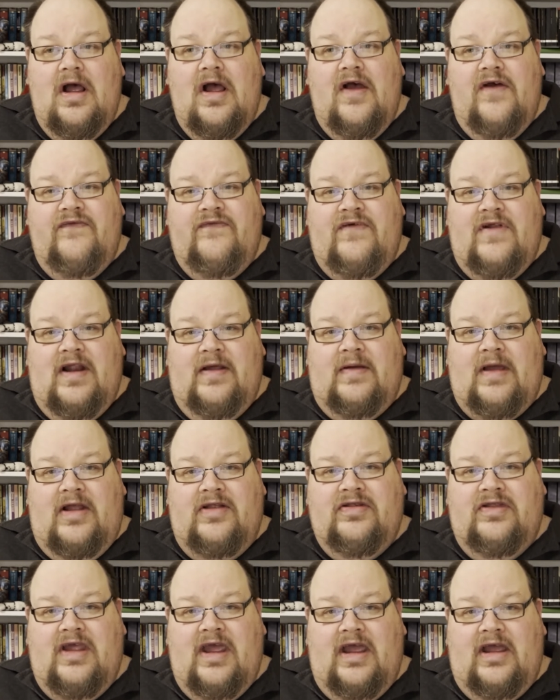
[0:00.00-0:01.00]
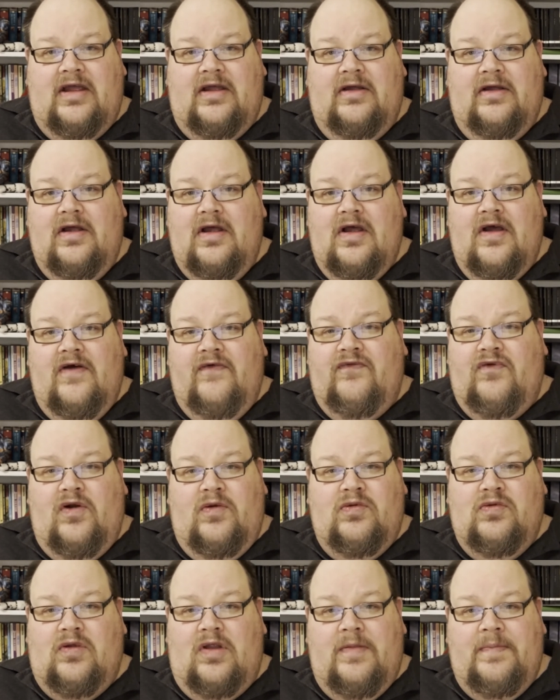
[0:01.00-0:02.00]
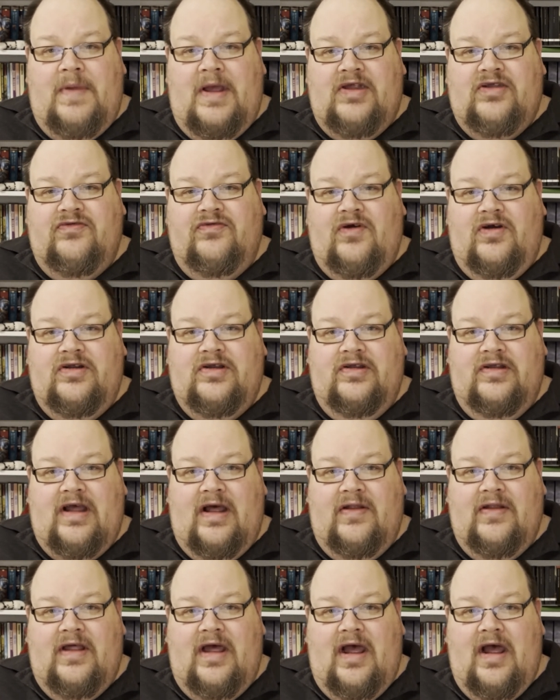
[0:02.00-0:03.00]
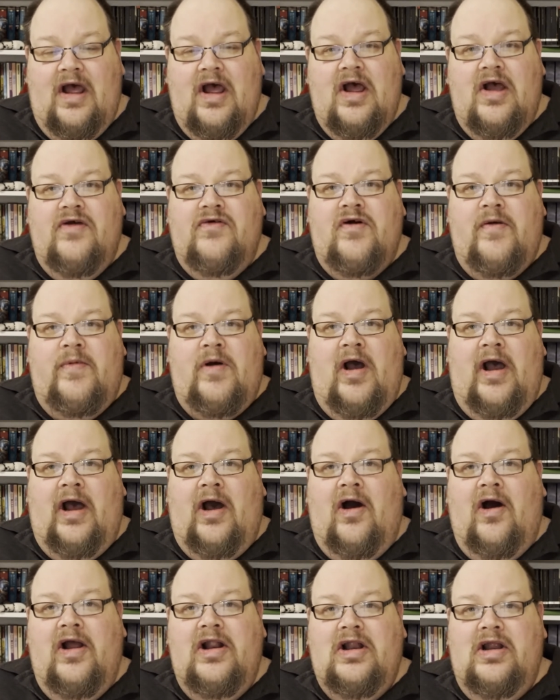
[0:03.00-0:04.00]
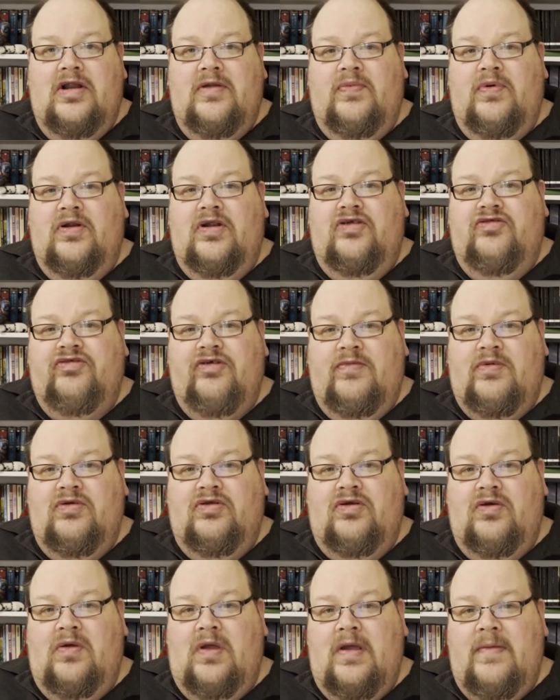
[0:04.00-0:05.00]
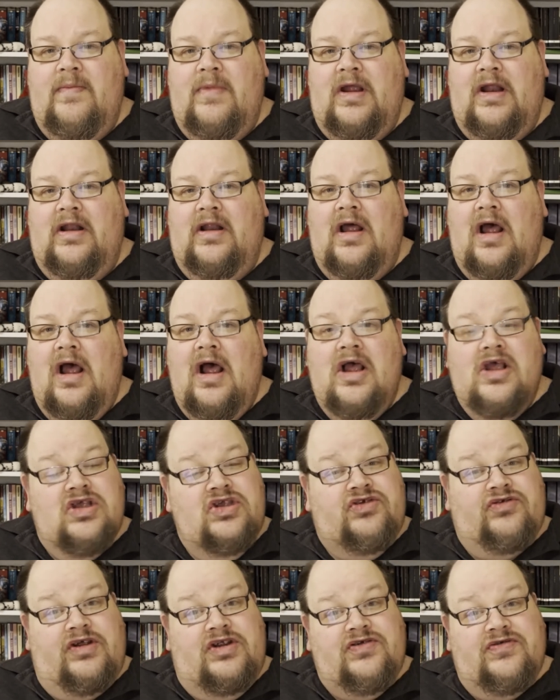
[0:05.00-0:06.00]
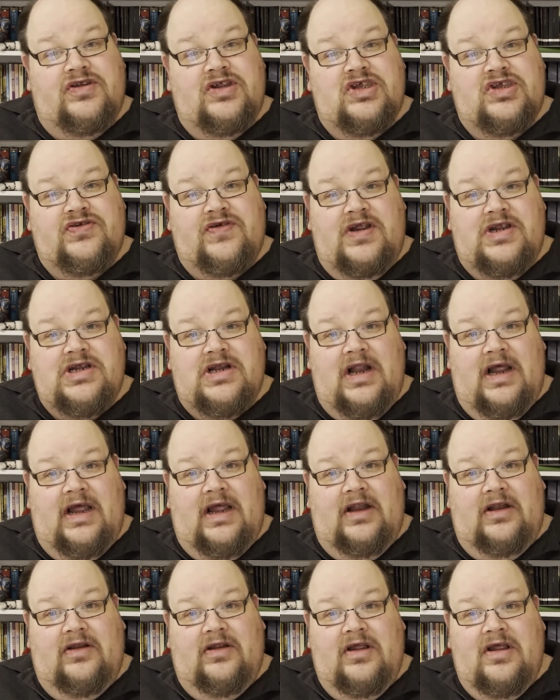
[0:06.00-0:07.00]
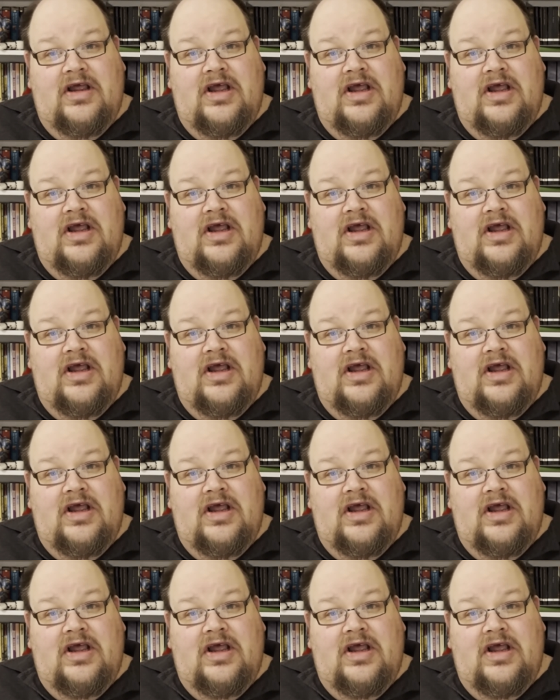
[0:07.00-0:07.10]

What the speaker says: Philip K. Dick thought he was one of the best writers out there. Robert Heinlein put a tribute to him in Stranger in a Strange Land.